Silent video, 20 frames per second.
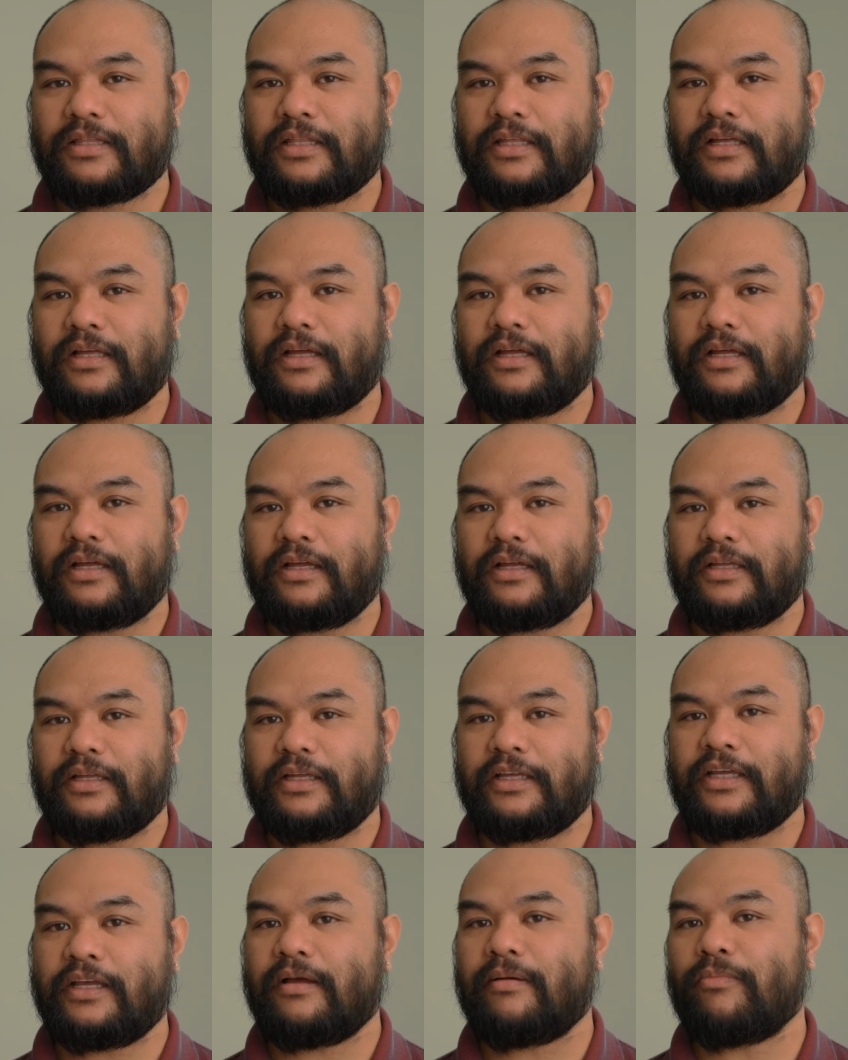the
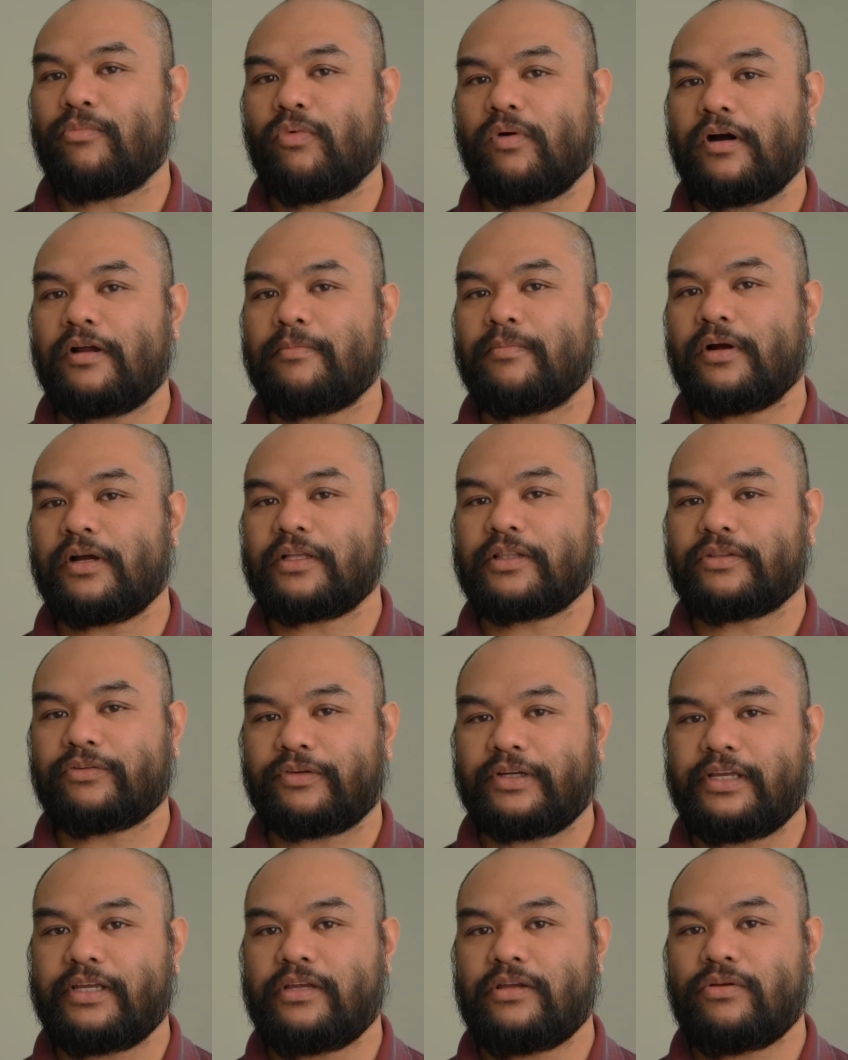EM1 Mark
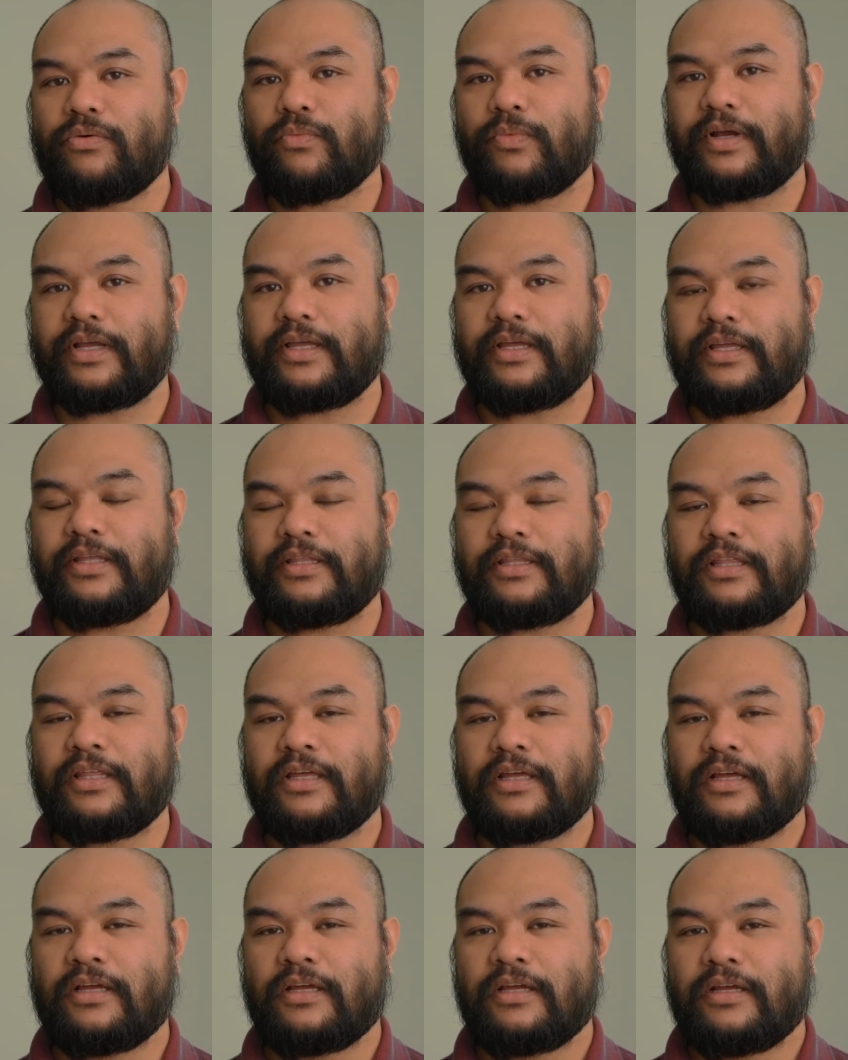III with
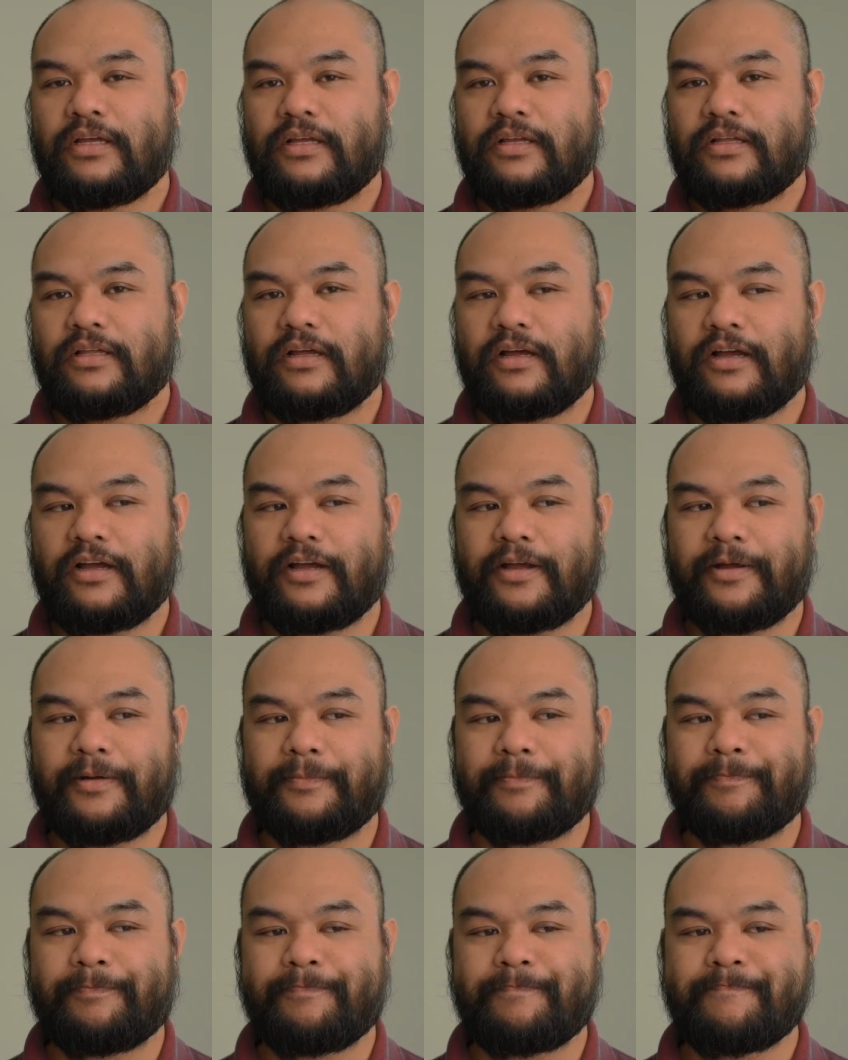
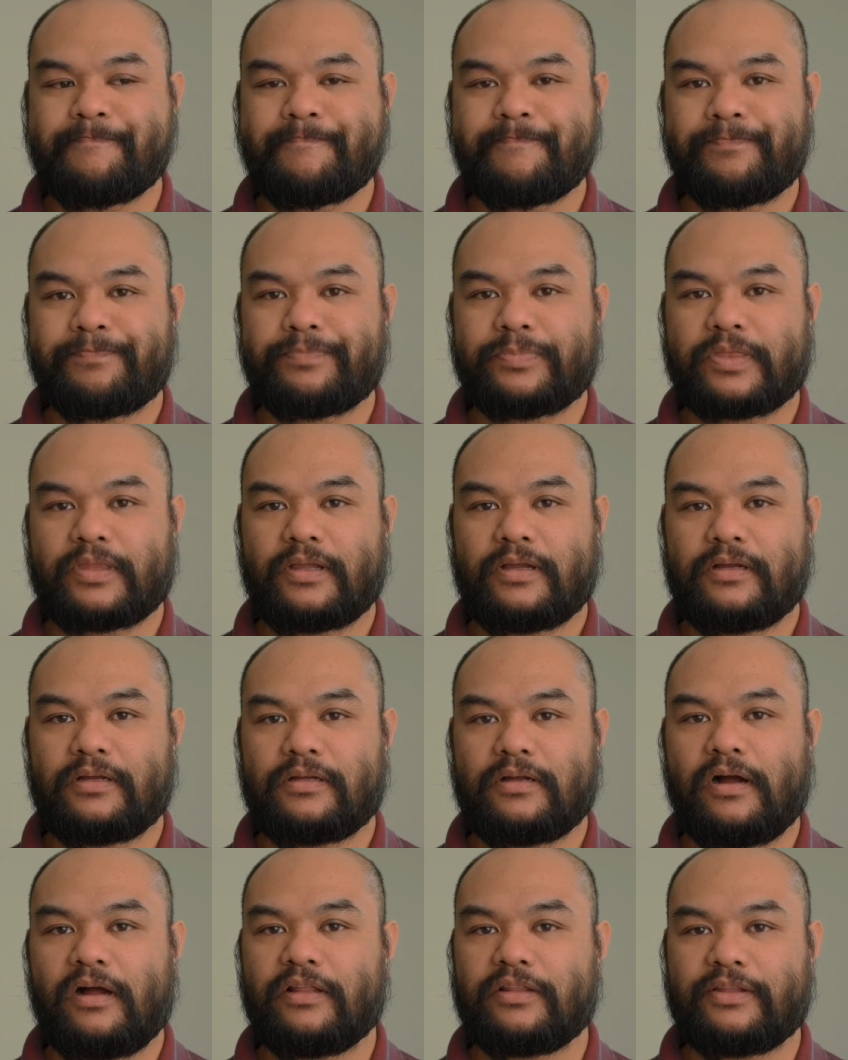
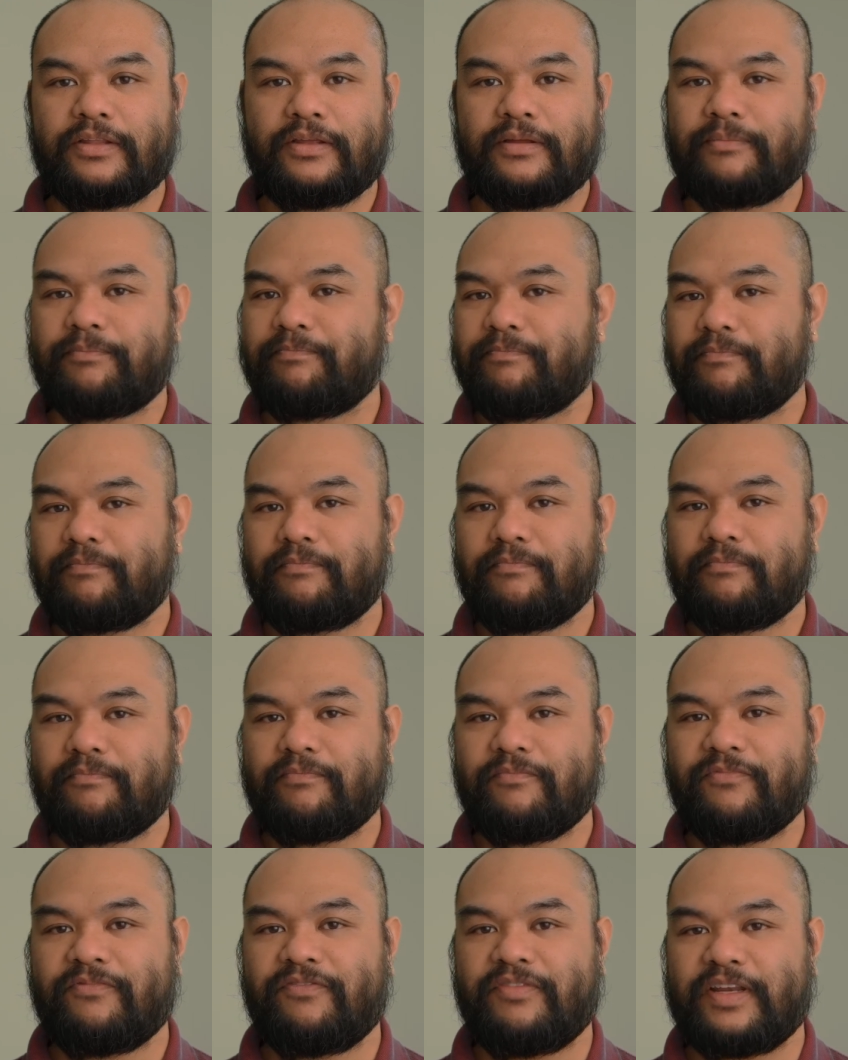all the
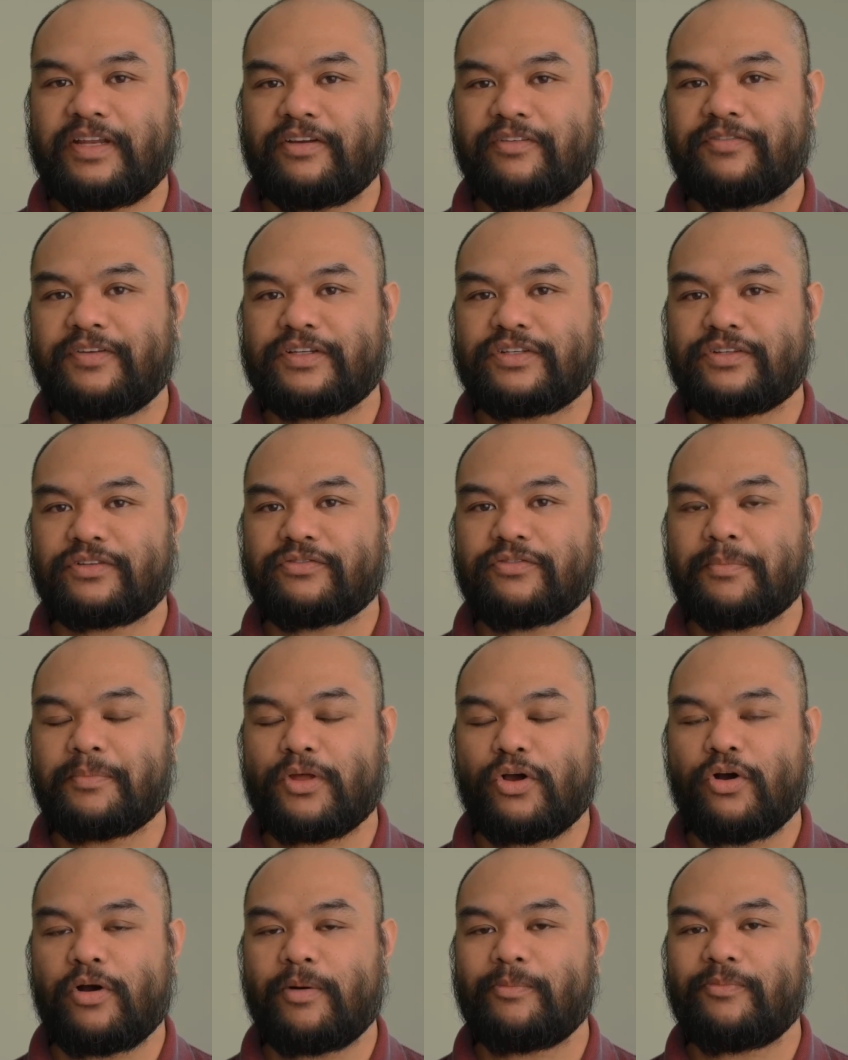video features from
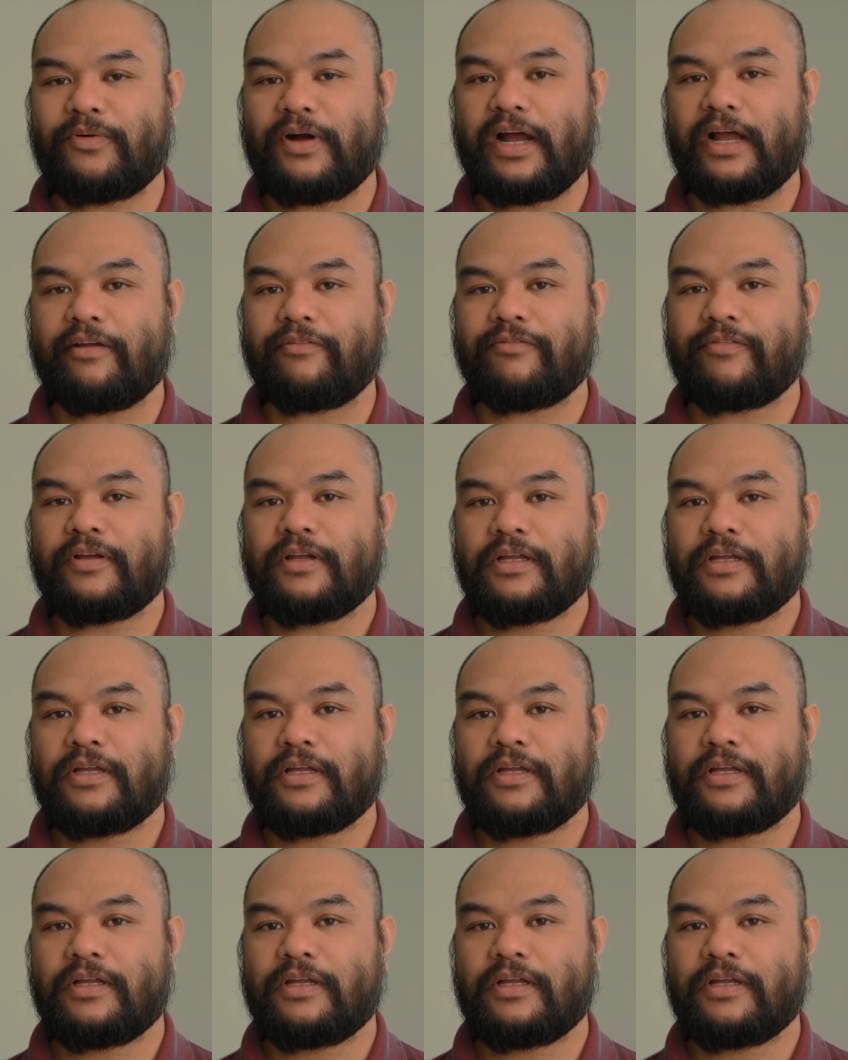the OM5.